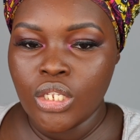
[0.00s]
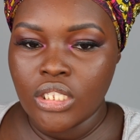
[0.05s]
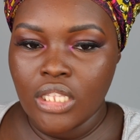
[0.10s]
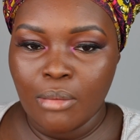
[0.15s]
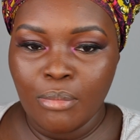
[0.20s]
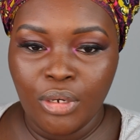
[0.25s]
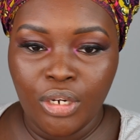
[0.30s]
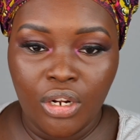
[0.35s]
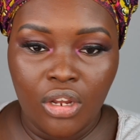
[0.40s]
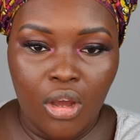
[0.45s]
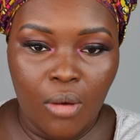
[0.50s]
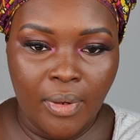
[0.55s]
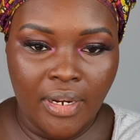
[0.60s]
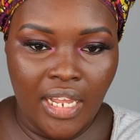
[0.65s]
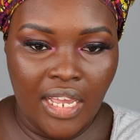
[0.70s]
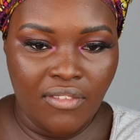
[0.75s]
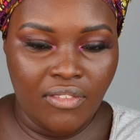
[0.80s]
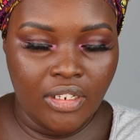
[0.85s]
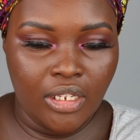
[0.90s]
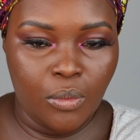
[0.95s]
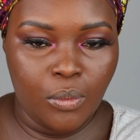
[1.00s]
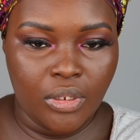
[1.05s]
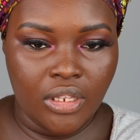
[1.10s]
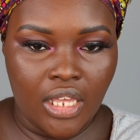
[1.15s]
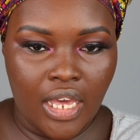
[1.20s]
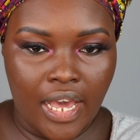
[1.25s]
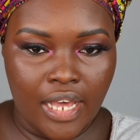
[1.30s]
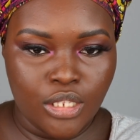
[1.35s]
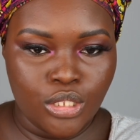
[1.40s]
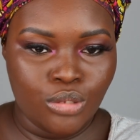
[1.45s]
So I'm gonna go in heavily with
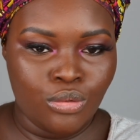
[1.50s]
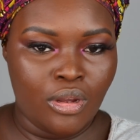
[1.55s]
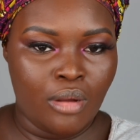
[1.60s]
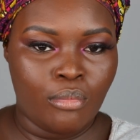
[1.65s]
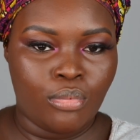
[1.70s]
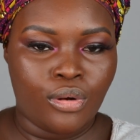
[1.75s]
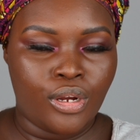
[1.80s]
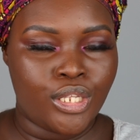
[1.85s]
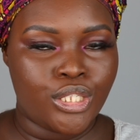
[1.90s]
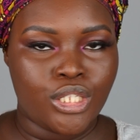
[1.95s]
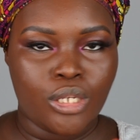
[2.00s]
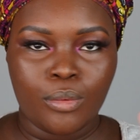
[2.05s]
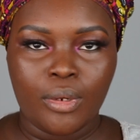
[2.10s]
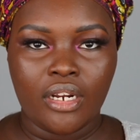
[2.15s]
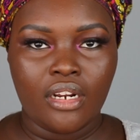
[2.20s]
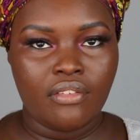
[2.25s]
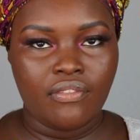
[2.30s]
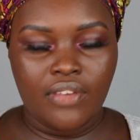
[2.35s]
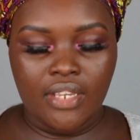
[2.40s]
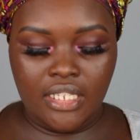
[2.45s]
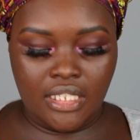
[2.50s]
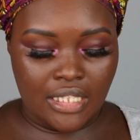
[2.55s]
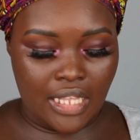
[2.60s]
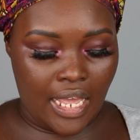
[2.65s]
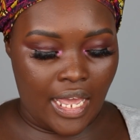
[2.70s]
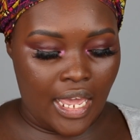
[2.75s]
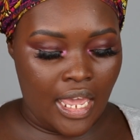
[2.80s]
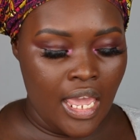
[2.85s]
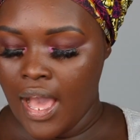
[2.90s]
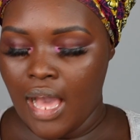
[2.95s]
contour and bronzer. We're gonna fix
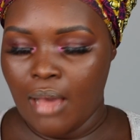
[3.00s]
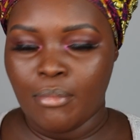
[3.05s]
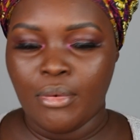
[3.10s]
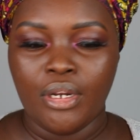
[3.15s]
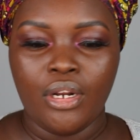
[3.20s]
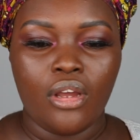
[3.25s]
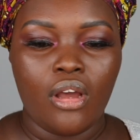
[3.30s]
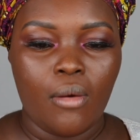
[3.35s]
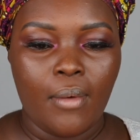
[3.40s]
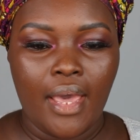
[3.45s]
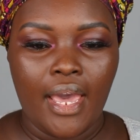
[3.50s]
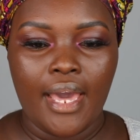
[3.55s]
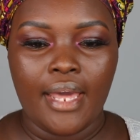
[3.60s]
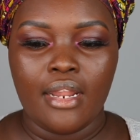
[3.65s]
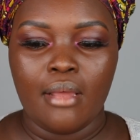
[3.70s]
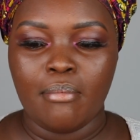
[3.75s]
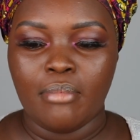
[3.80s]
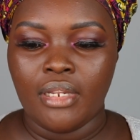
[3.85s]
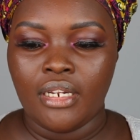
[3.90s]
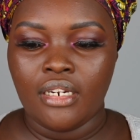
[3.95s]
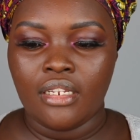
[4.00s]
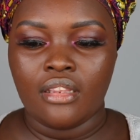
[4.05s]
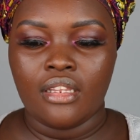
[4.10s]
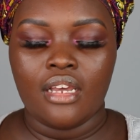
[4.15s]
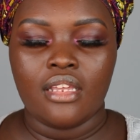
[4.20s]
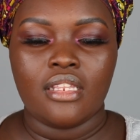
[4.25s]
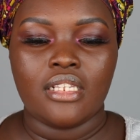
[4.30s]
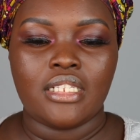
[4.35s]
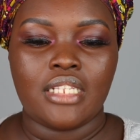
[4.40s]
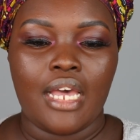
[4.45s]
that. I'm gonna go ahead and blend in the
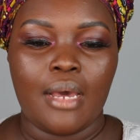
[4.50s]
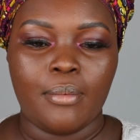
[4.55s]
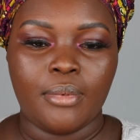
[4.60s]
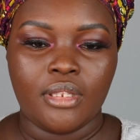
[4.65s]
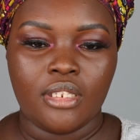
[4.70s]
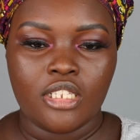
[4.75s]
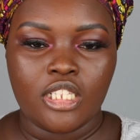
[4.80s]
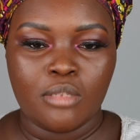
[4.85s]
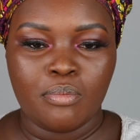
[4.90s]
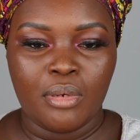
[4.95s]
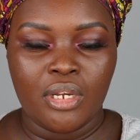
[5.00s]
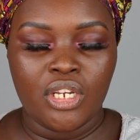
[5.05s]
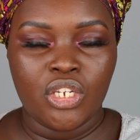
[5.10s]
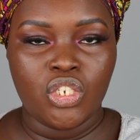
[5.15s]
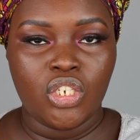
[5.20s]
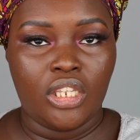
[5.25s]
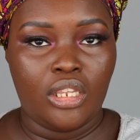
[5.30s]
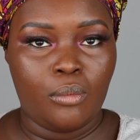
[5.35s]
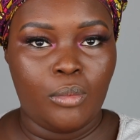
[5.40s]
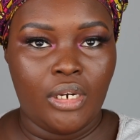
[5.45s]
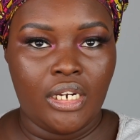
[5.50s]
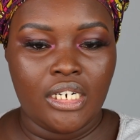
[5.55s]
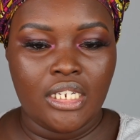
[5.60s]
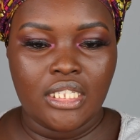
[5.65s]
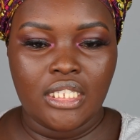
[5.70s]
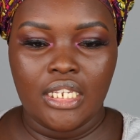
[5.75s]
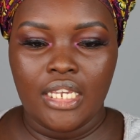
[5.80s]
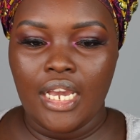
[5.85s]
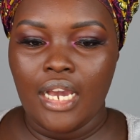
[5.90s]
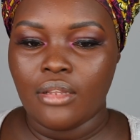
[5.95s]
other side with the sponge, and then we're gonna
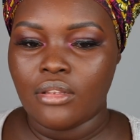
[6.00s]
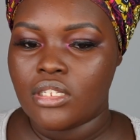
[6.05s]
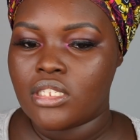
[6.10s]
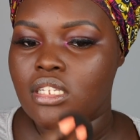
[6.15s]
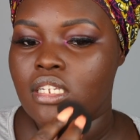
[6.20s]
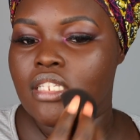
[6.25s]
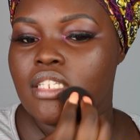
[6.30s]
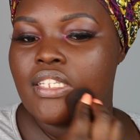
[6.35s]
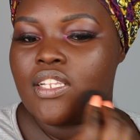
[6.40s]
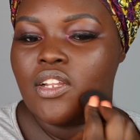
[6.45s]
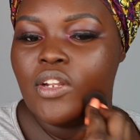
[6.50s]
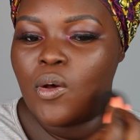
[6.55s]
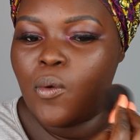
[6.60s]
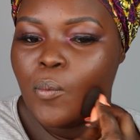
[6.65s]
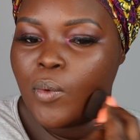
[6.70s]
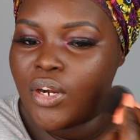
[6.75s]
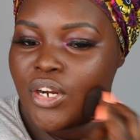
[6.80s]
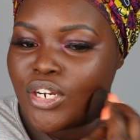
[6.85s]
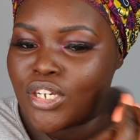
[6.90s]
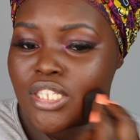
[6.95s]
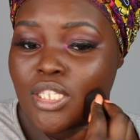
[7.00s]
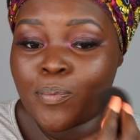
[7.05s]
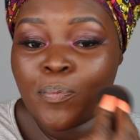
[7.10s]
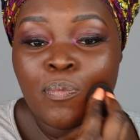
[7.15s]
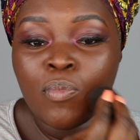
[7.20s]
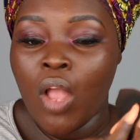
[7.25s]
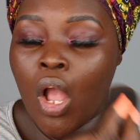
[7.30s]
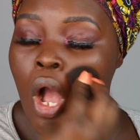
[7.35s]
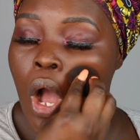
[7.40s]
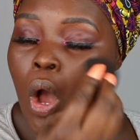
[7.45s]
see how this concealer
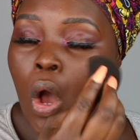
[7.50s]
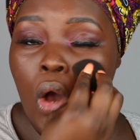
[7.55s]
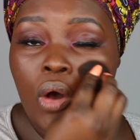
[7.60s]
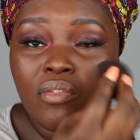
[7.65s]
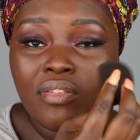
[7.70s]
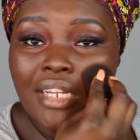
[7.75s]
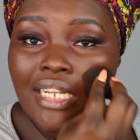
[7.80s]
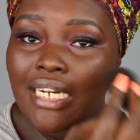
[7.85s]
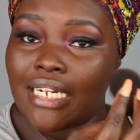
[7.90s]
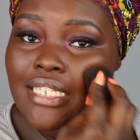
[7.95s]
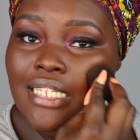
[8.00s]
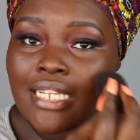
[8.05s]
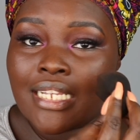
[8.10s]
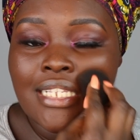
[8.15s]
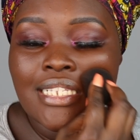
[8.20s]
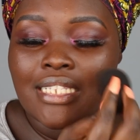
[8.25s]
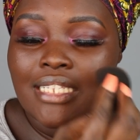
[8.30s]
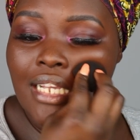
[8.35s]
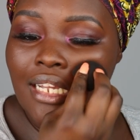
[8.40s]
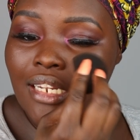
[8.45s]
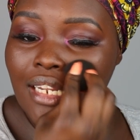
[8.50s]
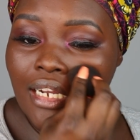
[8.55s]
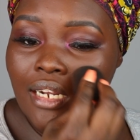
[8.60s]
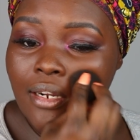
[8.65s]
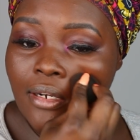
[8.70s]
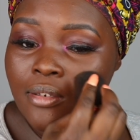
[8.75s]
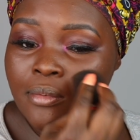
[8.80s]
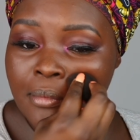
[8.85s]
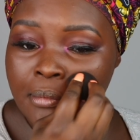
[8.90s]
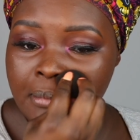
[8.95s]
works. Hopefully this
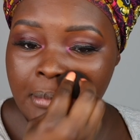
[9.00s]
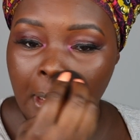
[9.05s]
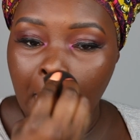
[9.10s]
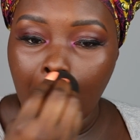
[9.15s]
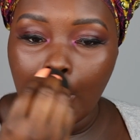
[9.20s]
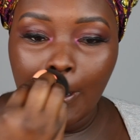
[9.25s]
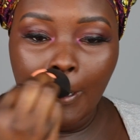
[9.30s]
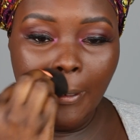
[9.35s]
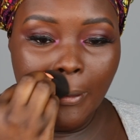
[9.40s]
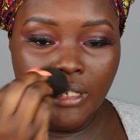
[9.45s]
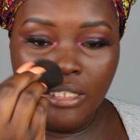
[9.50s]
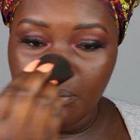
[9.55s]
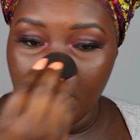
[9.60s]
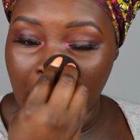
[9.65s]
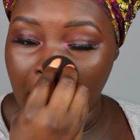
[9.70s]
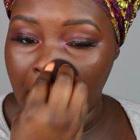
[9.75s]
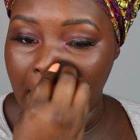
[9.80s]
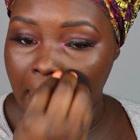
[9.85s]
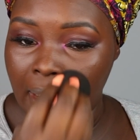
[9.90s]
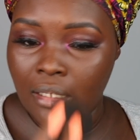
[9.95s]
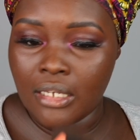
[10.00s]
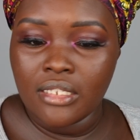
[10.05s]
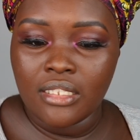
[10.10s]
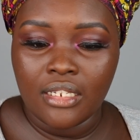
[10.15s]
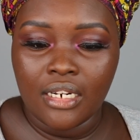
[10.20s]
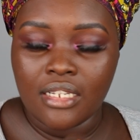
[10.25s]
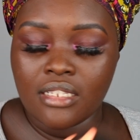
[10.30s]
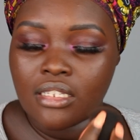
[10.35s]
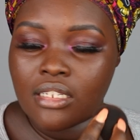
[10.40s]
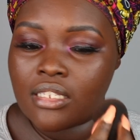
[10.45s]
concealer is better than
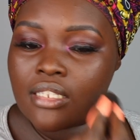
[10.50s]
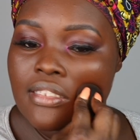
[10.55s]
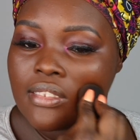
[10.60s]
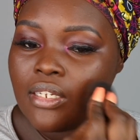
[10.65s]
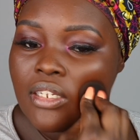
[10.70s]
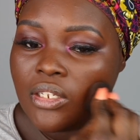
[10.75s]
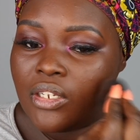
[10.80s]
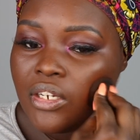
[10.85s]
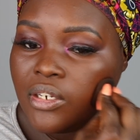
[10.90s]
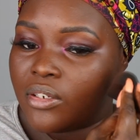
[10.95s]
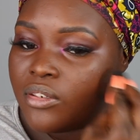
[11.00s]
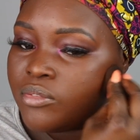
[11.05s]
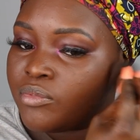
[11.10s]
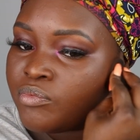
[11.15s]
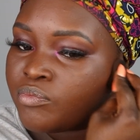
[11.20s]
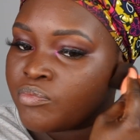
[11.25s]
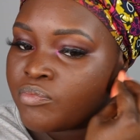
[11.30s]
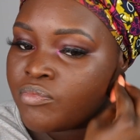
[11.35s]
yesterday's concealer.